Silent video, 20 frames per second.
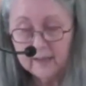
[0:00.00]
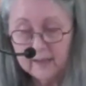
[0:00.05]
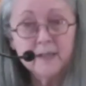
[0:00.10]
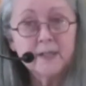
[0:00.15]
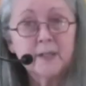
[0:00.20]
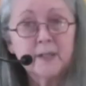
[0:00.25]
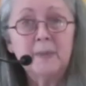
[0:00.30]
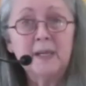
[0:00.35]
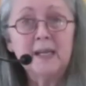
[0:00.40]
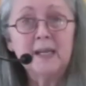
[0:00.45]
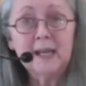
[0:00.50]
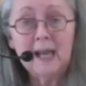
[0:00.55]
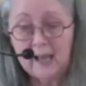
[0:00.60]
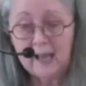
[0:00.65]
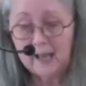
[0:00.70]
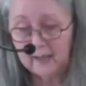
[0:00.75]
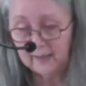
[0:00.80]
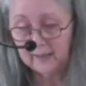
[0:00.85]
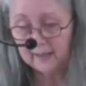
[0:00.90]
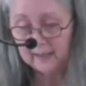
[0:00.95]
Speak
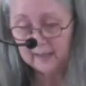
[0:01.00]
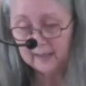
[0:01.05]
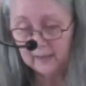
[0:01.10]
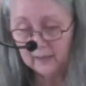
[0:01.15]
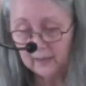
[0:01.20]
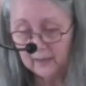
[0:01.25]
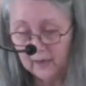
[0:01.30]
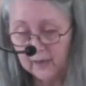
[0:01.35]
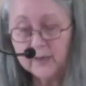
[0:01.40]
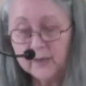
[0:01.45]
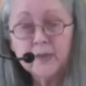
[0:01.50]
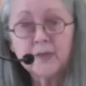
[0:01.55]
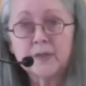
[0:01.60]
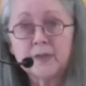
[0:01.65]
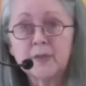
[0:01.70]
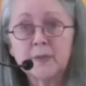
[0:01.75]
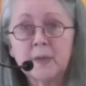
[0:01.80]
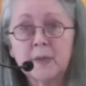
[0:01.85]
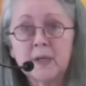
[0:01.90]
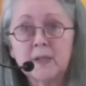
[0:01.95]
out in large
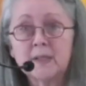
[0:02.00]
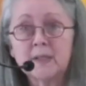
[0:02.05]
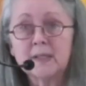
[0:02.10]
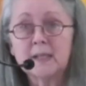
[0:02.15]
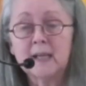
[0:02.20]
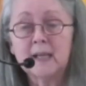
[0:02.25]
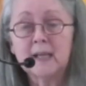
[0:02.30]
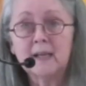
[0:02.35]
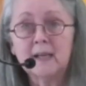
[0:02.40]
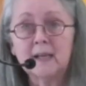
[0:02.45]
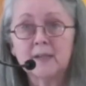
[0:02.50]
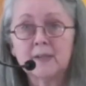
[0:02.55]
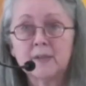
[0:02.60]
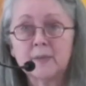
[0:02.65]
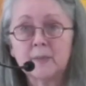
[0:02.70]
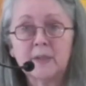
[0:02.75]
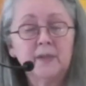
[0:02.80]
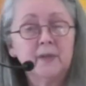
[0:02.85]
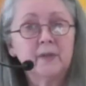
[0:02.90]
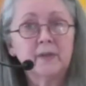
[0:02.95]
and small
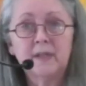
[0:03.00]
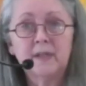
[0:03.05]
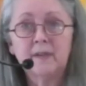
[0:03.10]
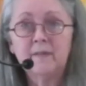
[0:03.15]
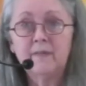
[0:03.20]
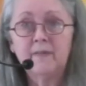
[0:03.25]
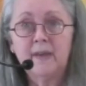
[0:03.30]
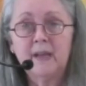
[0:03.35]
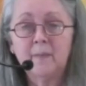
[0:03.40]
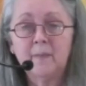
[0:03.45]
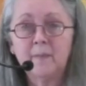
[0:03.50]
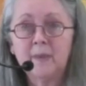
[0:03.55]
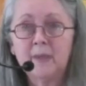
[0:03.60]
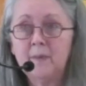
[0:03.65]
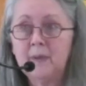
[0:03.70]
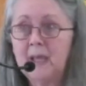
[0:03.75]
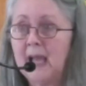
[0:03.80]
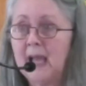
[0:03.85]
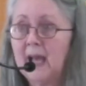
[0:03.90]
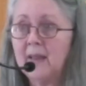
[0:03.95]
settings. When you're in
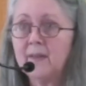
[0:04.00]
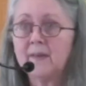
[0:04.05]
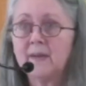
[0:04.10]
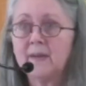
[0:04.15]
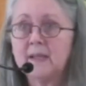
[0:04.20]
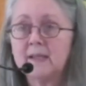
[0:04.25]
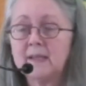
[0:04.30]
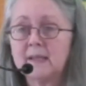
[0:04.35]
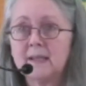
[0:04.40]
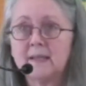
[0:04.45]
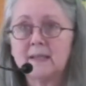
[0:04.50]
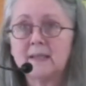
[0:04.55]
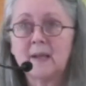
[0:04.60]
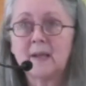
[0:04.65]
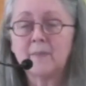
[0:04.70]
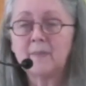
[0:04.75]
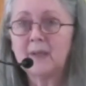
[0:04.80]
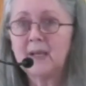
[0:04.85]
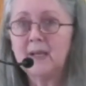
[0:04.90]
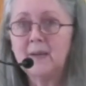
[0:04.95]
family gatherings and
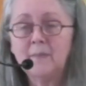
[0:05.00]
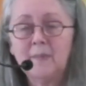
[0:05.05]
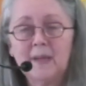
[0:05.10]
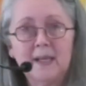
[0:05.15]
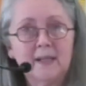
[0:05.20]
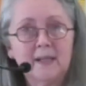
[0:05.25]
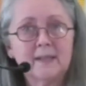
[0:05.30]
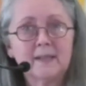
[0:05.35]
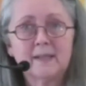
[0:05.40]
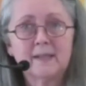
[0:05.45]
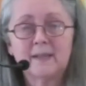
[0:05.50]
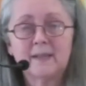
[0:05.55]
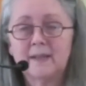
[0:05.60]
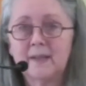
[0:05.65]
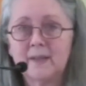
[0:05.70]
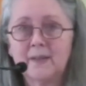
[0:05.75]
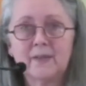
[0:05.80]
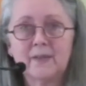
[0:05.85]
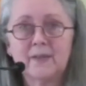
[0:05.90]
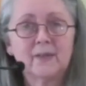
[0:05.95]
somebody makes
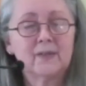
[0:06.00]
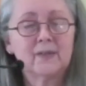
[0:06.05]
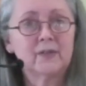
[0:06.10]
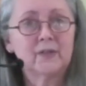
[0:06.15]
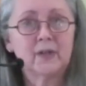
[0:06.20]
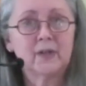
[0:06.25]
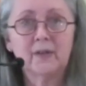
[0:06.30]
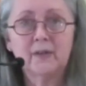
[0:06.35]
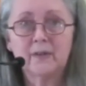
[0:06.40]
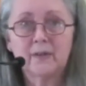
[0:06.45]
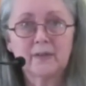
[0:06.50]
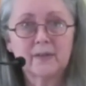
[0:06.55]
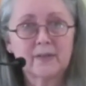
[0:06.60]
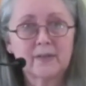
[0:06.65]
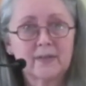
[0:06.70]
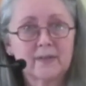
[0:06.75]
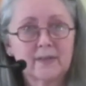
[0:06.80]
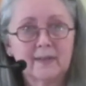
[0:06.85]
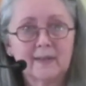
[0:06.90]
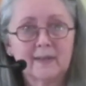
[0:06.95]
those
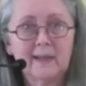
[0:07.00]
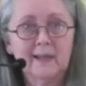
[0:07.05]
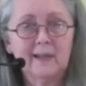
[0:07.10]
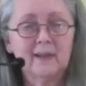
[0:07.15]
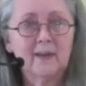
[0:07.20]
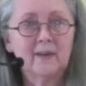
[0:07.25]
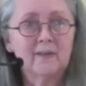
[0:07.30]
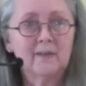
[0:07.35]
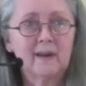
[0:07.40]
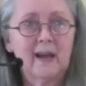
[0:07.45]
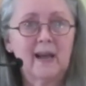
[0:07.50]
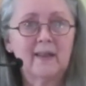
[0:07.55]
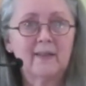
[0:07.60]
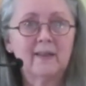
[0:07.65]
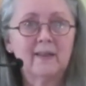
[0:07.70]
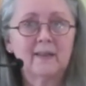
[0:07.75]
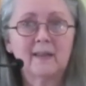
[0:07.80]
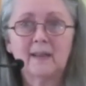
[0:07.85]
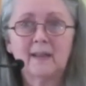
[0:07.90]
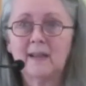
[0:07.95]
jokes, you know,
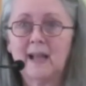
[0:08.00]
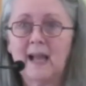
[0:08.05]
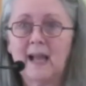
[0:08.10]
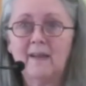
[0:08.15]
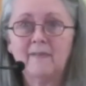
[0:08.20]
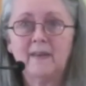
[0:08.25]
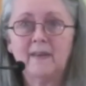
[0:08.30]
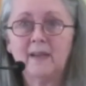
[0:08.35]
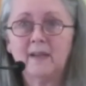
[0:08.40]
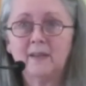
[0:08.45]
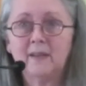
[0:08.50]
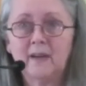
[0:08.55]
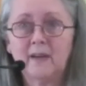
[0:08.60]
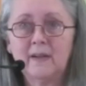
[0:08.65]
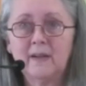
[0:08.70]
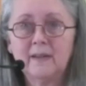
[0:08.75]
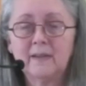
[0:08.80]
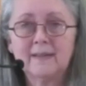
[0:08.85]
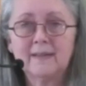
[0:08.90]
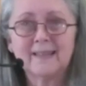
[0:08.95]
rather than laughing
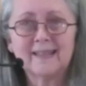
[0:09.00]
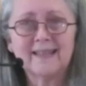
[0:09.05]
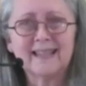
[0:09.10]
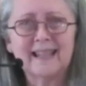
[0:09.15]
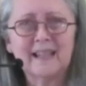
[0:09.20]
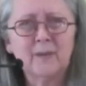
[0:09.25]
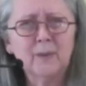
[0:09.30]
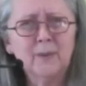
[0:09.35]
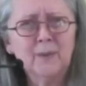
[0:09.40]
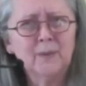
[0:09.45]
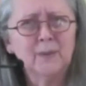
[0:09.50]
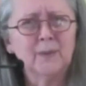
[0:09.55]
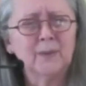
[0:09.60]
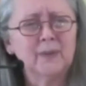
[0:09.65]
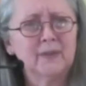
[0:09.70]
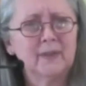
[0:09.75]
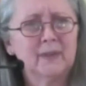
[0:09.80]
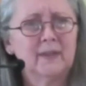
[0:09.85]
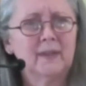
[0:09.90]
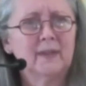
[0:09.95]
along, just say,
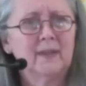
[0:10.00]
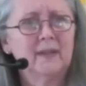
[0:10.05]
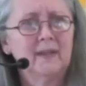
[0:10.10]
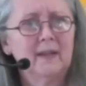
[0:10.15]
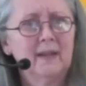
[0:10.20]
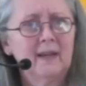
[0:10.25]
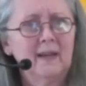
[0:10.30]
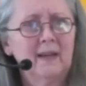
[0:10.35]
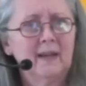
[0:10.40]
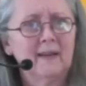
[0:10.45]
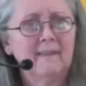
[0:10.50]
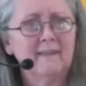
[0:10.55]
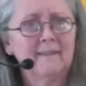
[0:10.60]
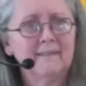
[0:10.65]
ooh, huh,